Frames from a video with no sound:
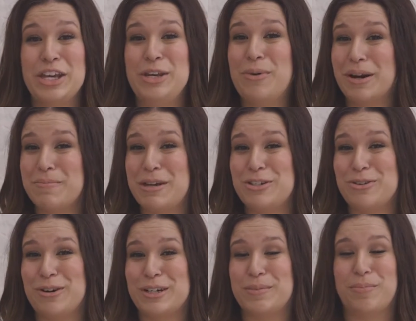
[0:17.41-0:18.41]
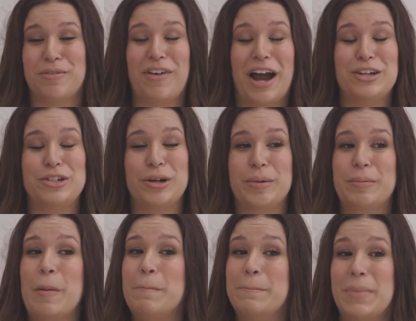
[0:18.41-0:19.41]
You want to be sure to provide your
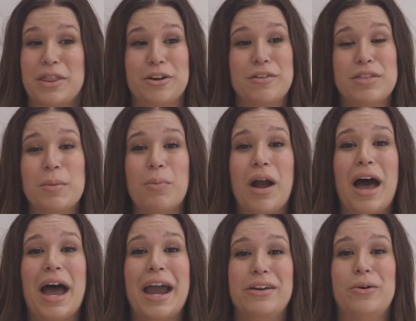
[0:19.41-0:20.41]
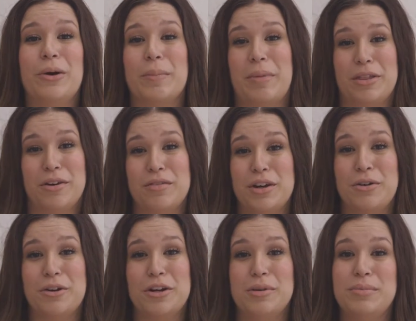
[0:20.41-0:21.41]
mother of the bride or mother of the
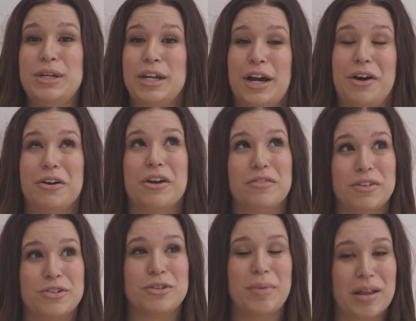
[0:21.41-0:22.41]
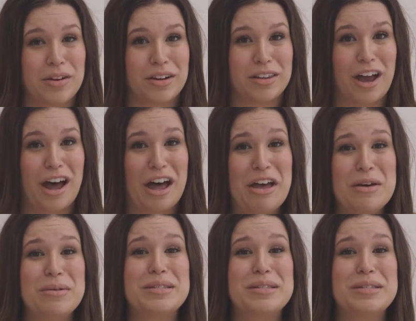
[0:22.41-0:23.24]
groom, you know, your future mother-in-law,